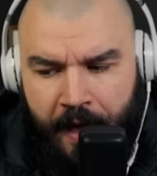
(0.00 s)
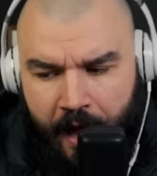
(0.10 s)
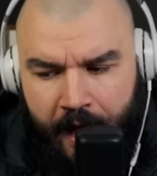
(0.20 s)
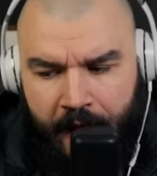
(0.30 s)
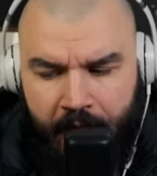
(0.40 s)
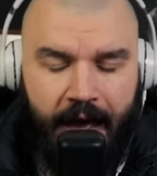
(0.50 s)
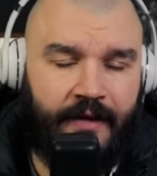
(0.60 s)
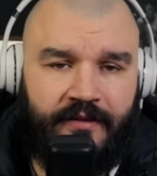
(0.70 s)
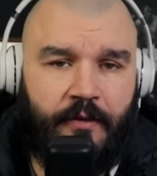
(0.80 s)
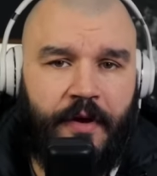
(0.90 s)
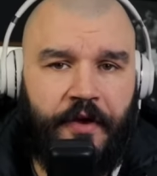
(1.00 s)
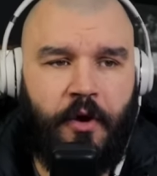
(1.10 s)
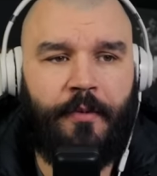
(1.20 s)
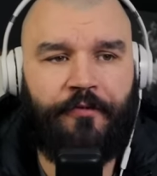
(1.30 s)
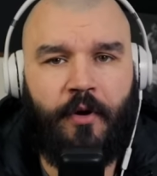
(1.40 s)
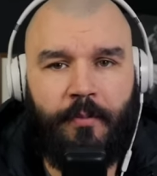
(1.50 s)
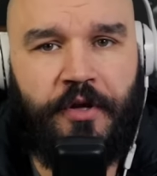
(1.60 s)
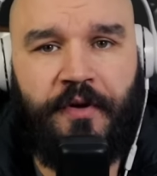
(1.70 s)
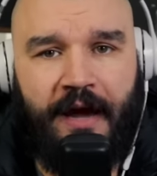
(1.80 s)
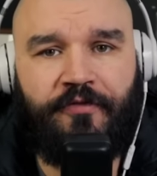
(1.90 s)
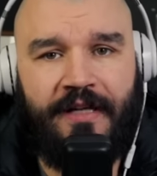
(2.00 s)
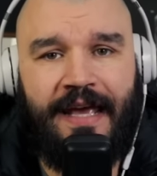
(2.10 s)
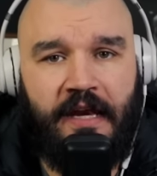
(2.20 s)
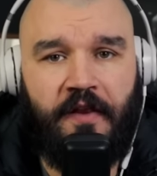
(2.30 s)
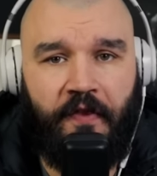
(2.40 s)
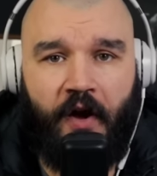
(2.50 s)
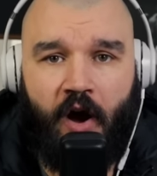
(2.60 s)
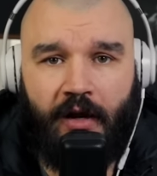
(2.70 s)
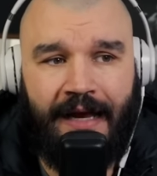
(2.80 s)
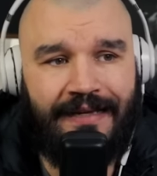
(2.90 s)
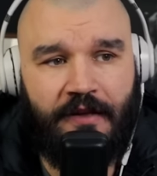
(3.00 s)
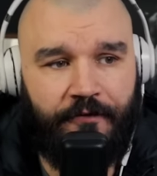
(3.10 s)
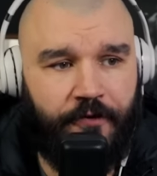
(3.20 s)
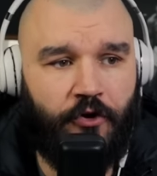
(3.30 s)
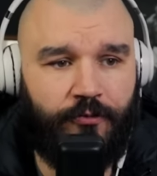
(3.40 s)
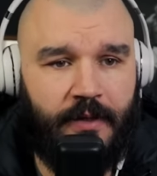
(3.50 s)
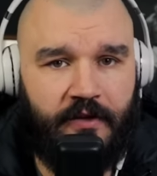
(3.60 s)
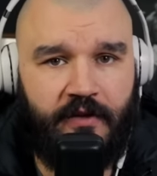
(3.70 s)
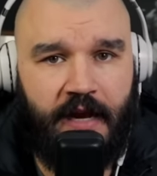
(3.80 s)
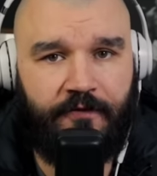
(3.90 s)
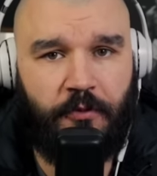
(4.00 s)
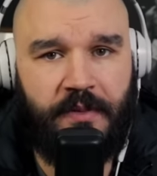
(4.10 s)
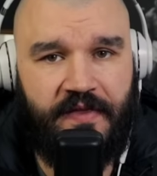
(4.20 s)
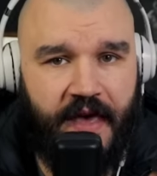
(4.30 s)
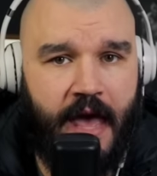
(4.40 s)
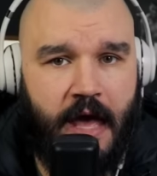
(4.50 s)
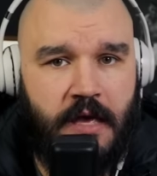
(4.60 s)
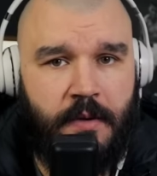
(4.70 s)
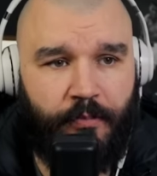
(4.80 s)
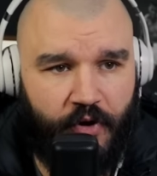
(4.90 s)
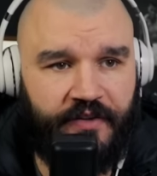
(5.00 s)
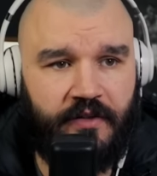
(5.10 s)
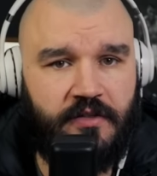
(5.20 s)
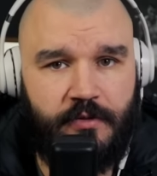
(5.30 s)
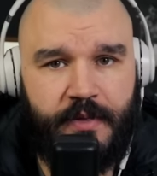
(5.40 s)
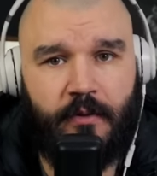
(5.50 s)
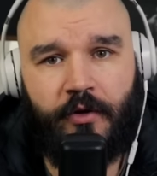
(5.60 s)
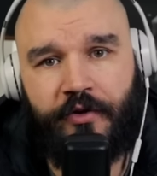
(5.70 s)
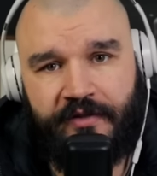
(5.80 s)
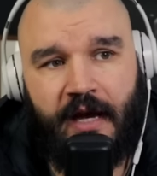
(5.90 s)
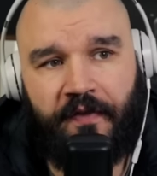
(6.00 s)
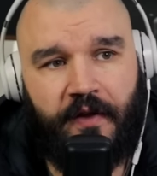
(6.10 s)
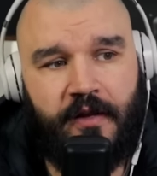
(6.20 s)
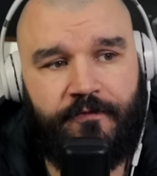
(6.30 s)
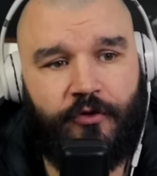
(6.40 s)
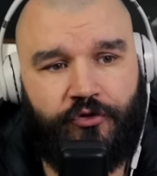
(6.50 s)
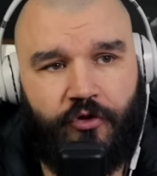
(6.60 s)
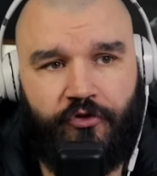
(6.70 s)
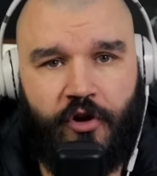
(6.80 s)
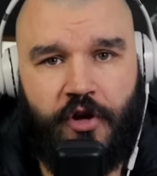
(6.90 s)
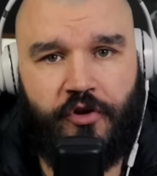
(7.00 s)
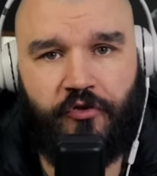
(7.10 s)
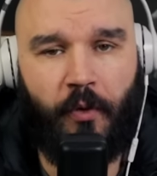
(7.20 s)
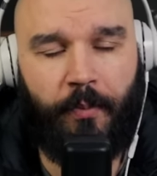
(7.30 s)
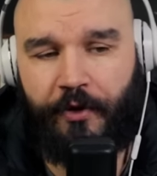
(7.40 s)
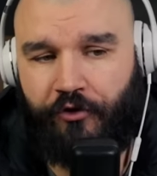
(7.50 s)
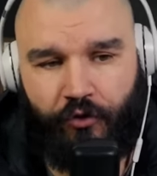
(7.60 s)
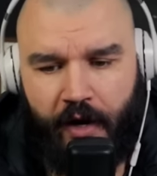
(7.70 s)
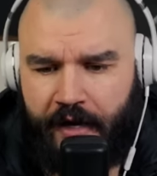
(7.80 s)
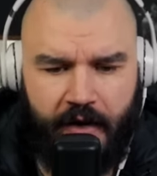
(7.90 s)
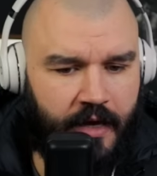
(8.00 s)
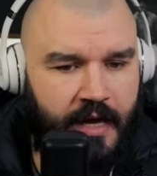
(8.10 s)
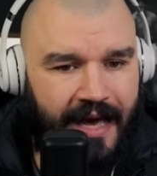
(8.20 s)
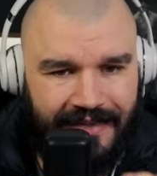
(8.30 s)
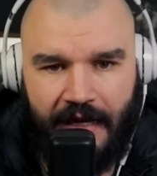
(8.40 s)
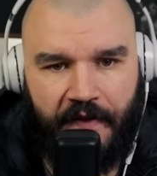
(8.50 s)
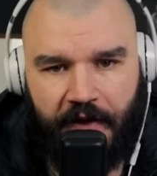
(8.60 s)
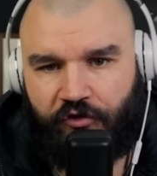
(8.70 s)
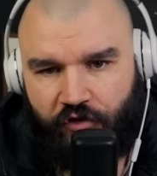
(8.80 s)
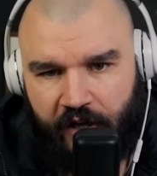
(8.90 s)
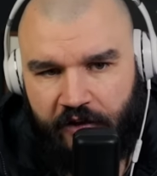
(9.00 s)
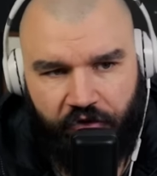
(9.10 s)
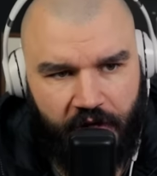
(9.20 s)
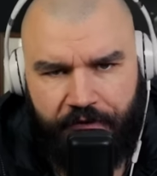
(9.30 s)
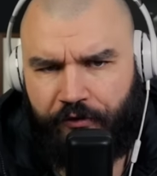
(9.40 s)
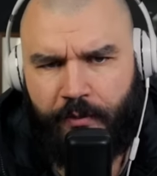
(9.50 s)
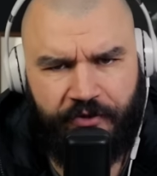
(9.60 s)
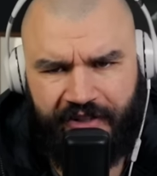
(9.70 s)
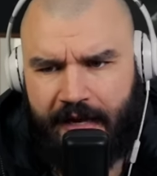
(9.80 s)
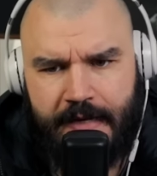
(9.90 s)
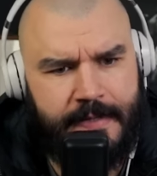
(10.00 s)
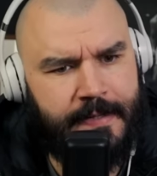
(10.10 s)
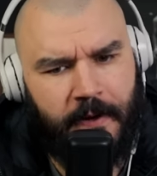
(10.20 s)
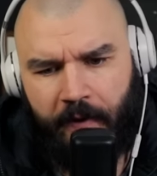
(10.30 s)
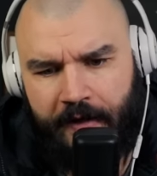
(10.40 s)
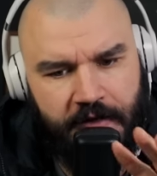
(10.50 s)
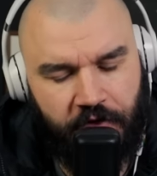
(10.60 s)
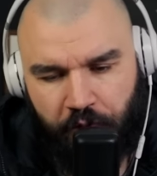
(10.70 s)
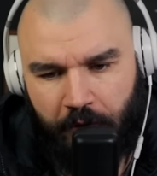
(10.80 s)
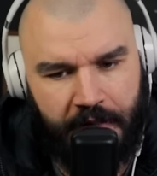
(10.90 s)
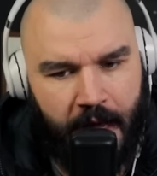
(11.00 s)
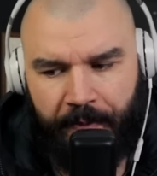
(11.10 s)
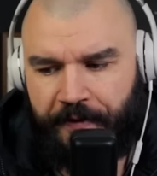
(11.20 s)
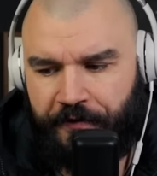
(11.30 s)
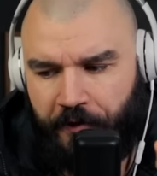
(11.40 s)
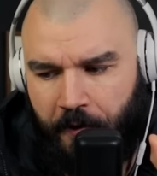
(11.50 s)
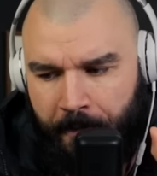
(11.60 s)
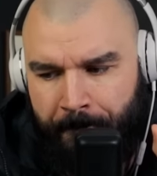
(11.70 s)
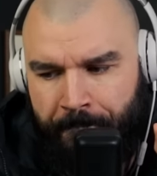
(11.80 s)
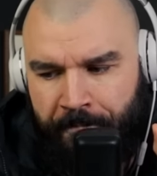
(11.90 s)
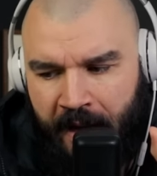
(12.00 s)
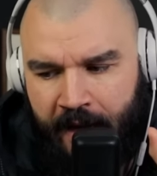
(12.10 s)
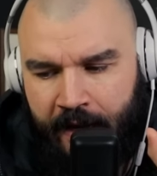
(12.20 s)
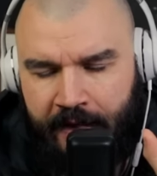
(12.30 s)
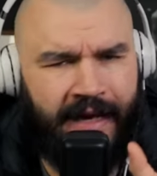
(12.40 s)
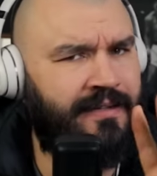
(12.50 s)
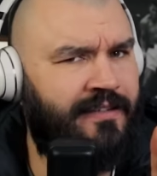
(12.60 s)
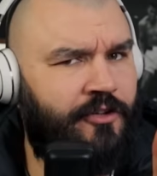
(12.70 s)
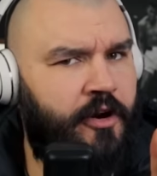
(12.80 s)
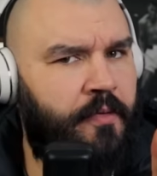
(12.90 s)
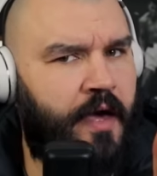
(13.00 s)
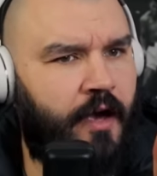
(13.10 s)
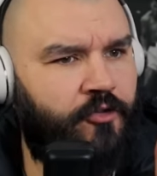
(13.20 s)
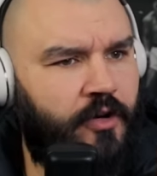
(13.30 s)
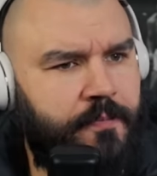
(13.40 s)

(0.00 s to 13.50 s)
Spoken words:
I see where they're coming from, but you'd have to get into the heartland in the first place. You'd have to be there, present, to be able to attack that infrastructure. There's no point trying to attack that strategically from sea, all right? It just wouldn't happen, so I disagree with that, actually.